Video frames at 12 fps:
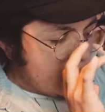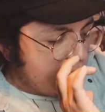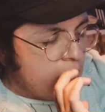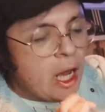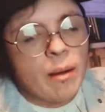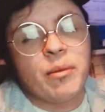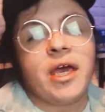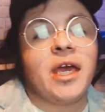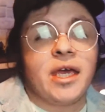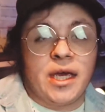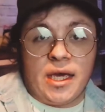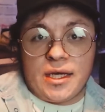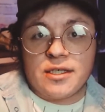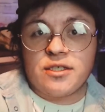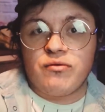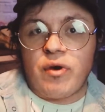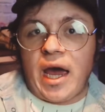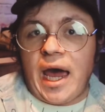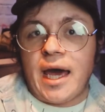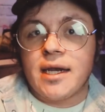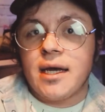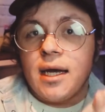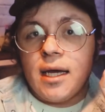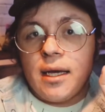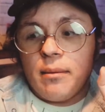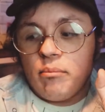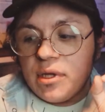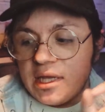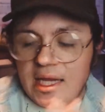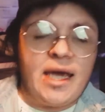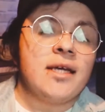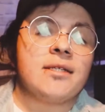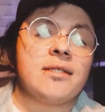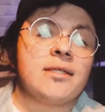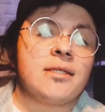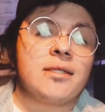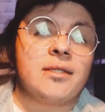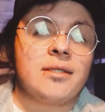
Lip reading: on top, is to add plants.